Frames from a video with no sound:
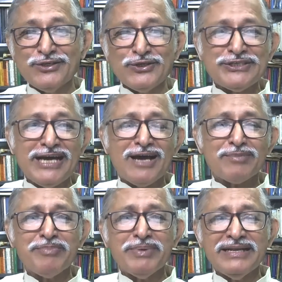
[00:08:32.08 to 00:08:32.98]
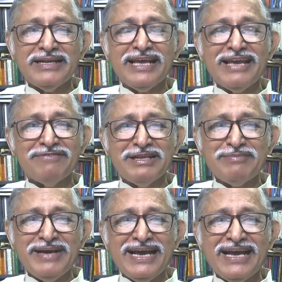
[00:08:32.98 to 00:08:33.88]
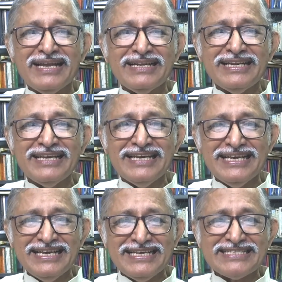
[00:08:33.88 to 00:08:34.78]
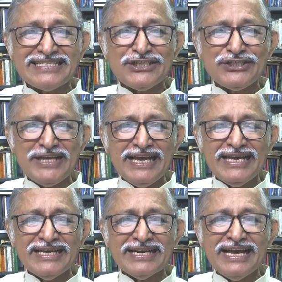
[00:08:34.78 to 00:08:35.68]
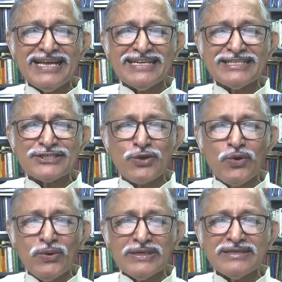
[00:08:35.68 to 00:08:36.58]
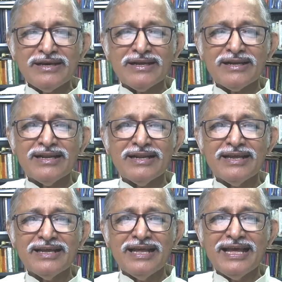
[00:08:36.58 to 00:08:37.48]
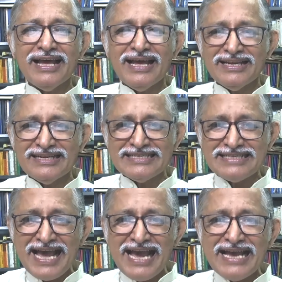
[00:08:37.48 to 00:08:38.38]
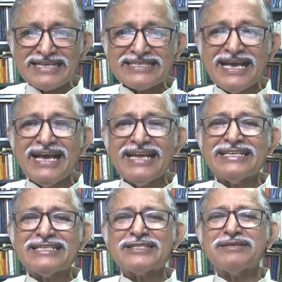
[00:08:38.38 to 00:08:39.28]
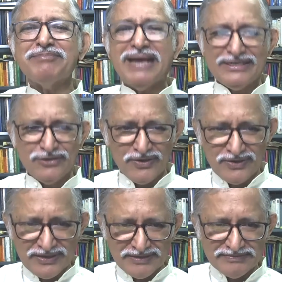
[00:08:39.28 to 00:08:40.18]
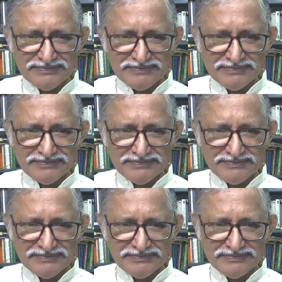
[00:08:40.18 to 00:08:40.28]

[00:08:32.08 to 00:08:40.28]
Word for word: to sharpen every man his share and his coulter and his axe and his mattock.